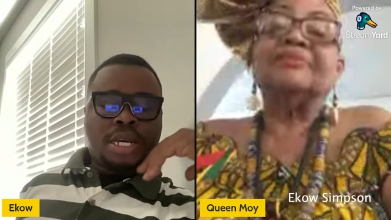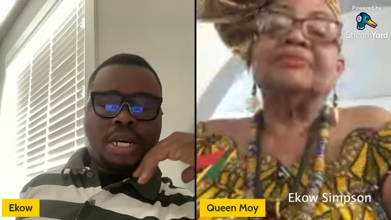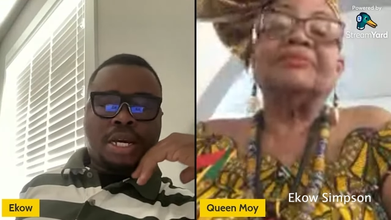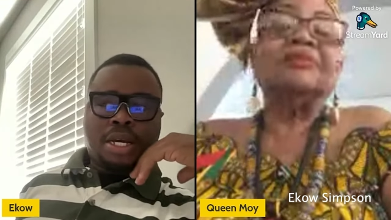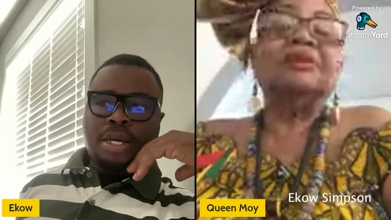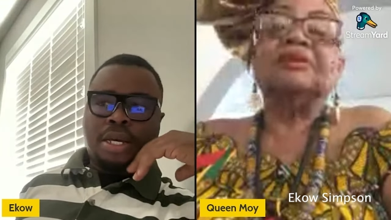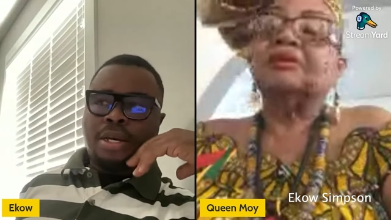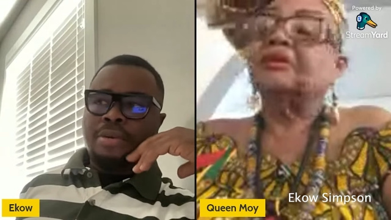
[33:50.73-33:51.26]

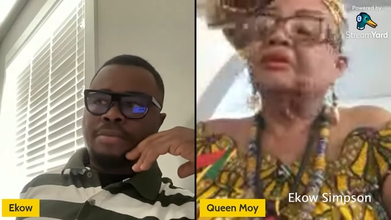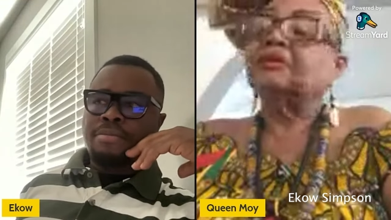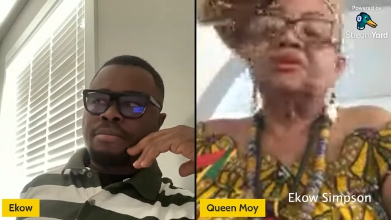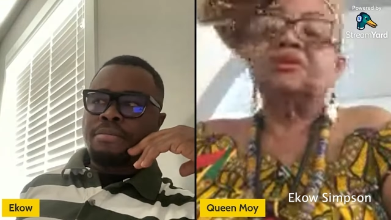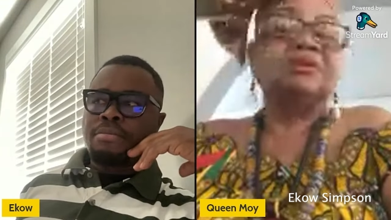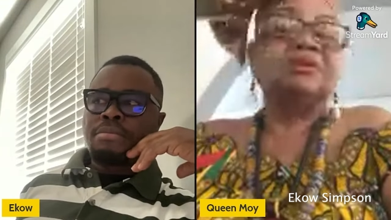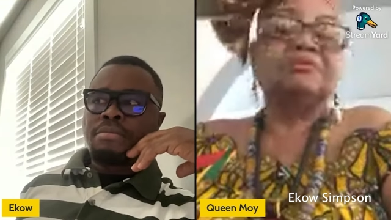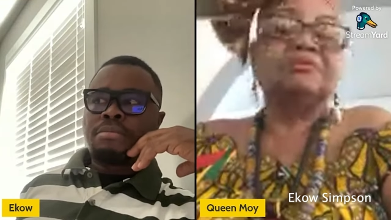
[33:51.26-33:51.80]

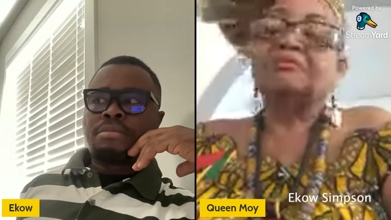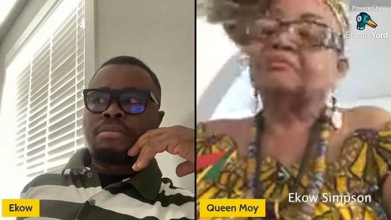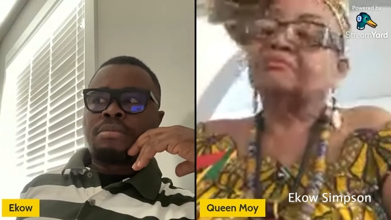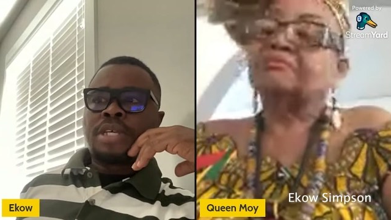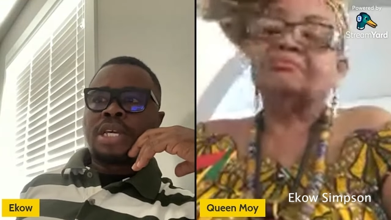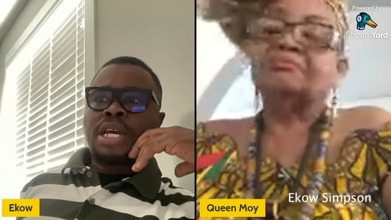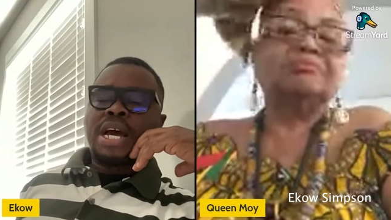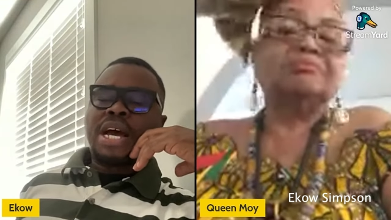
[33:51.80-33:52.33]
Speaker 1: Um,
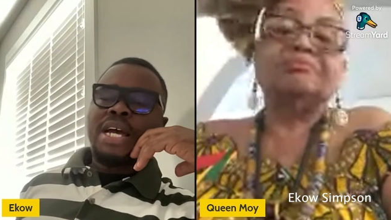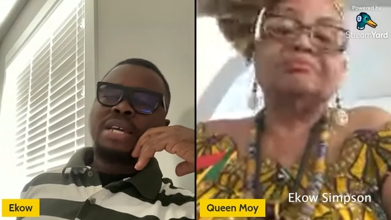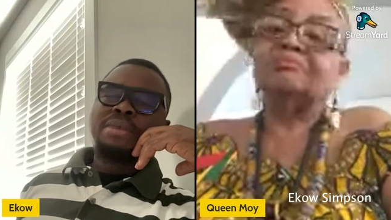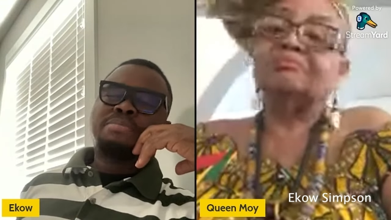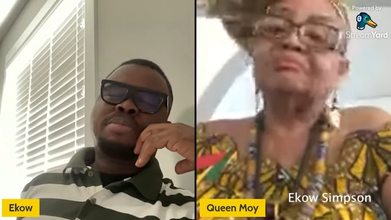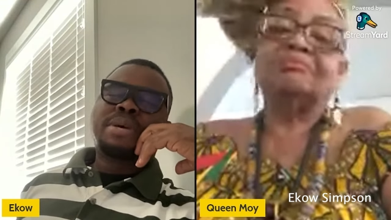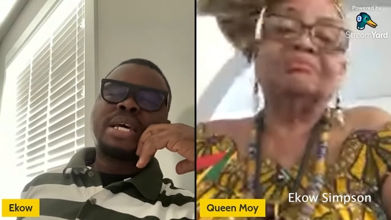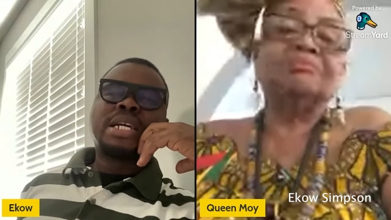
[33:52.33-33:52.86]
I
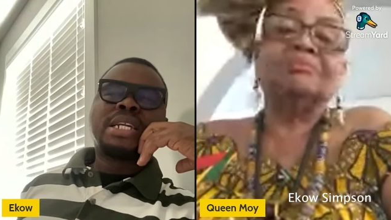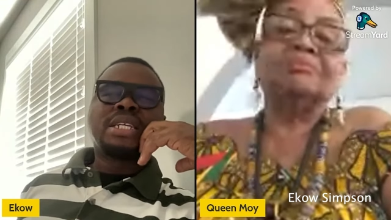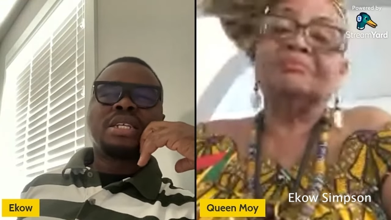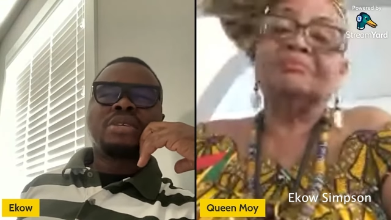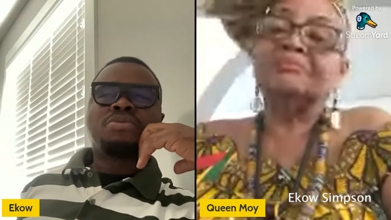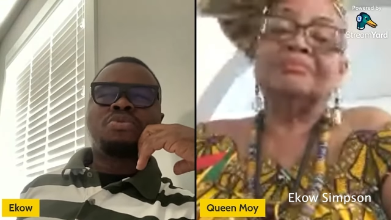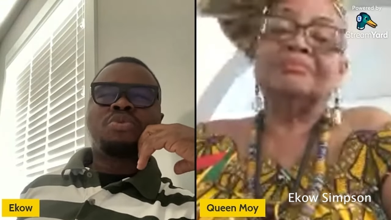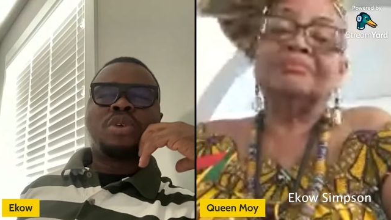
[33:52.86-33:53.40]

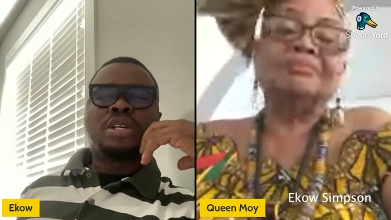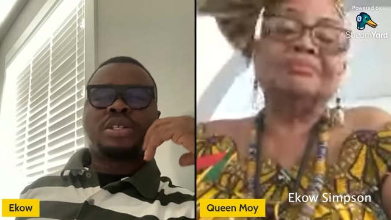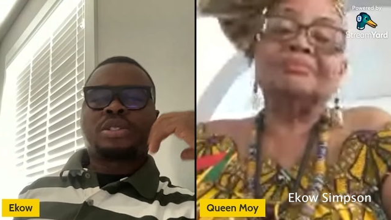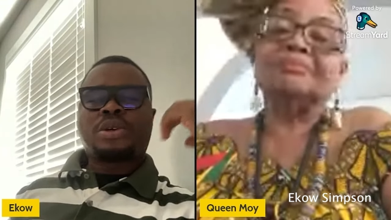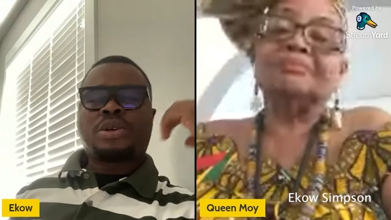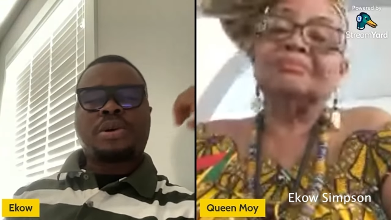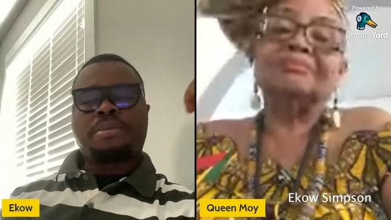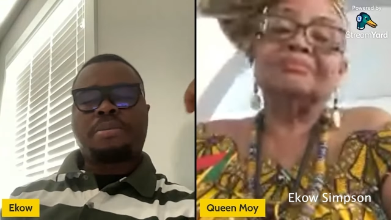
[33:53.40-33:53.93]
barely want to
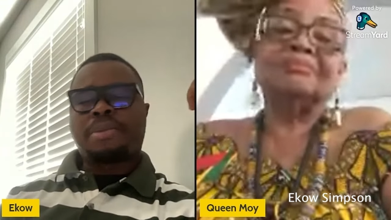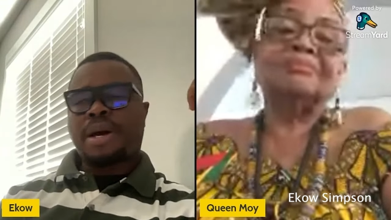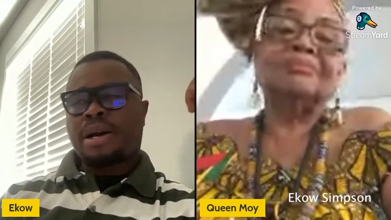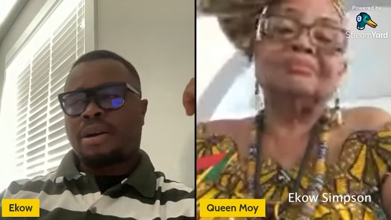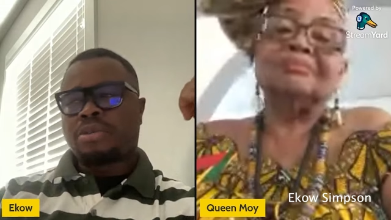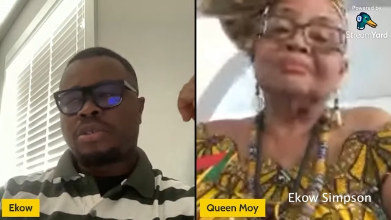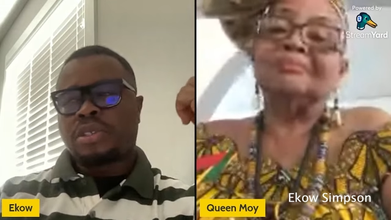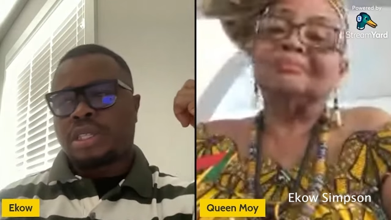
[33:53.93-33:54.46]
talk
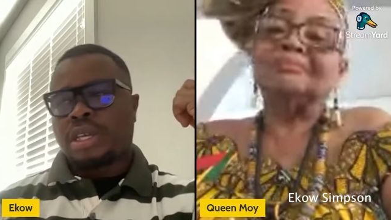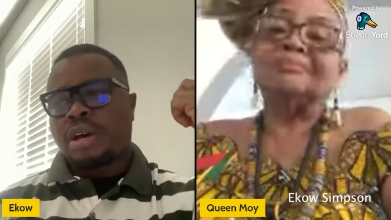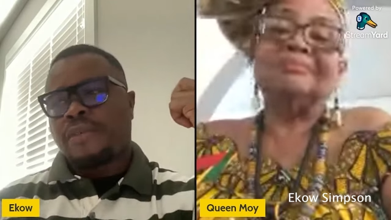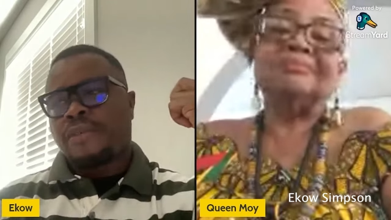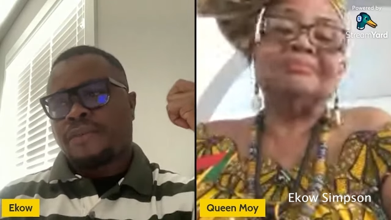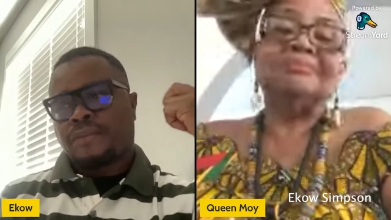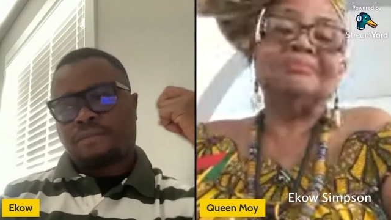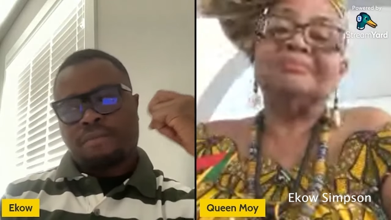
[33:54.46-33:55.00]
about
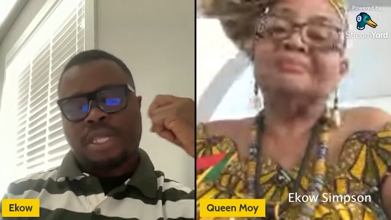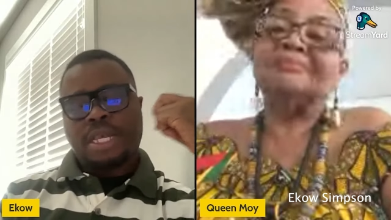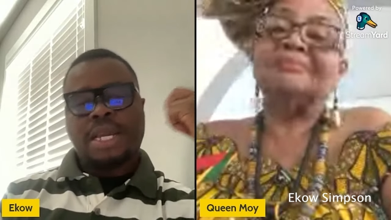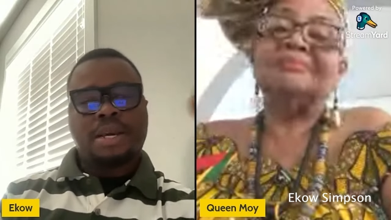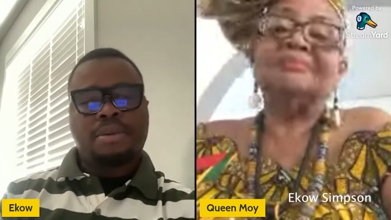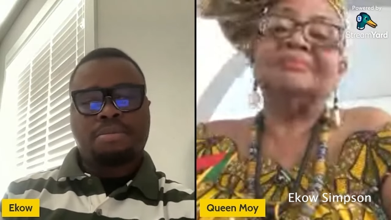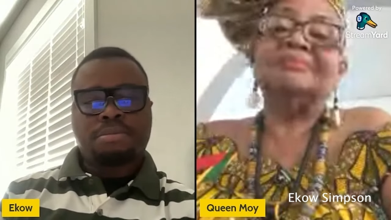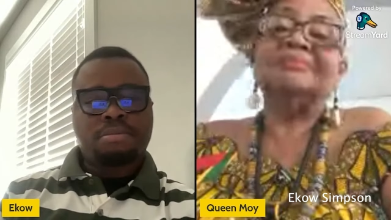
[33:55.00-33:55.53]
stuff that
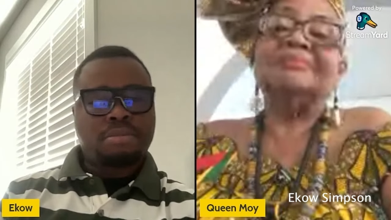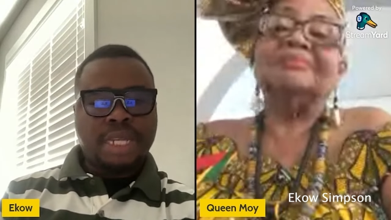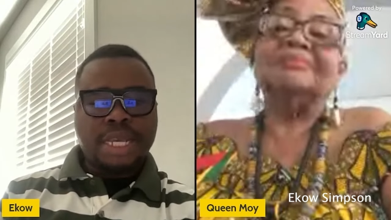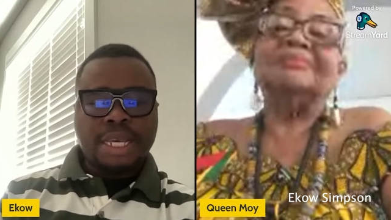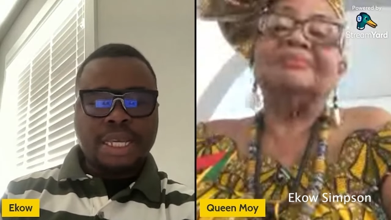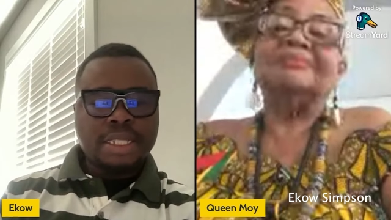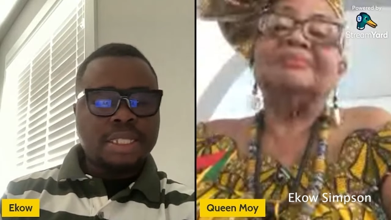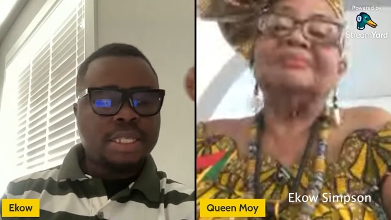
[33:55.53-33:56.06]
are
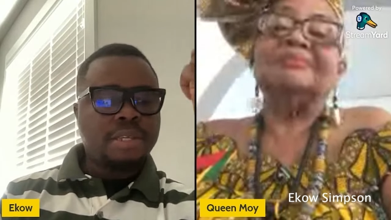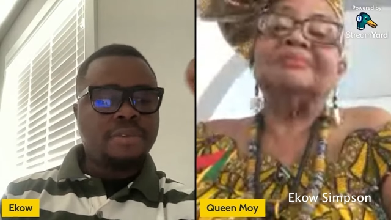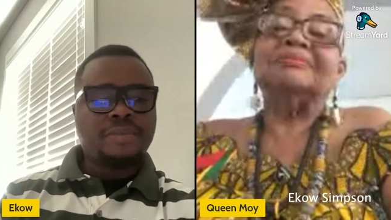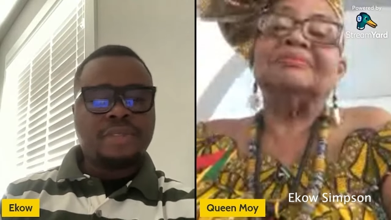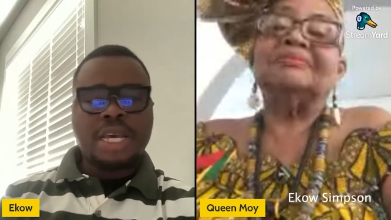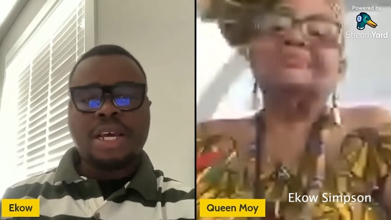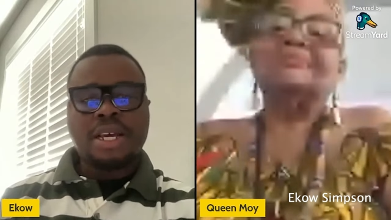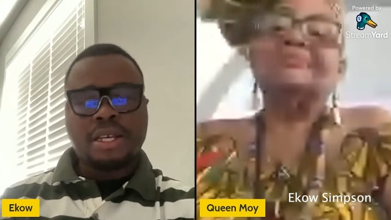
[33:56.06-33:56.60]
negative,
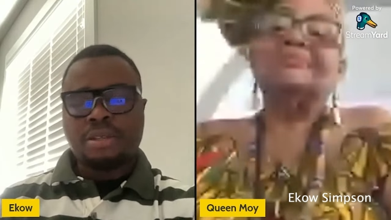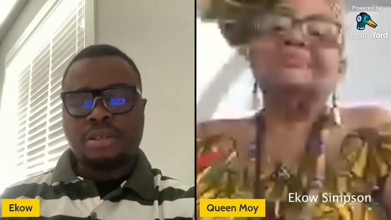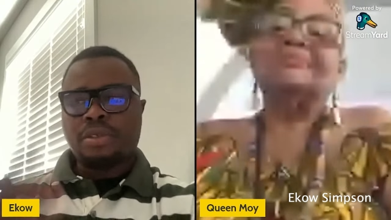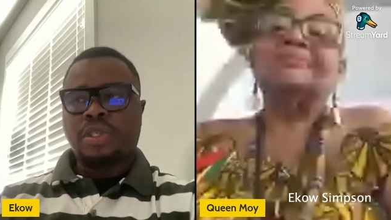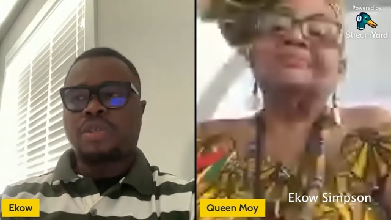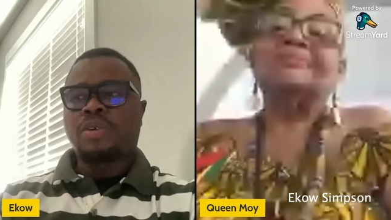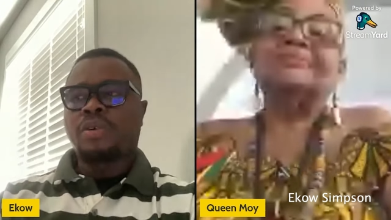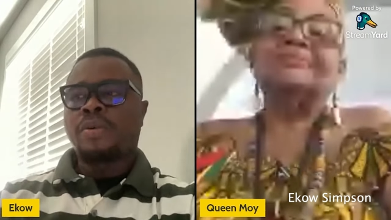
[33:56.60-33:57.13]
that are,
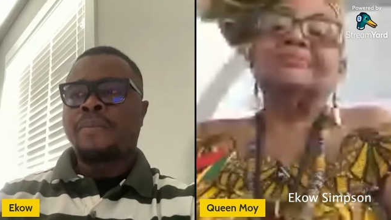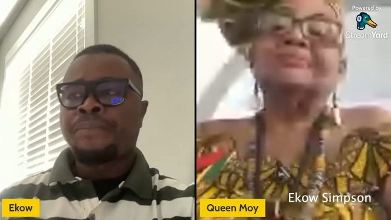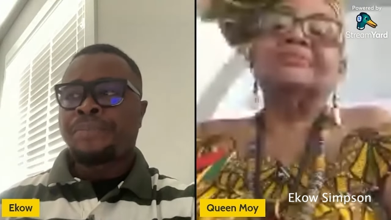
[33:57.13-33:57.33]
you know,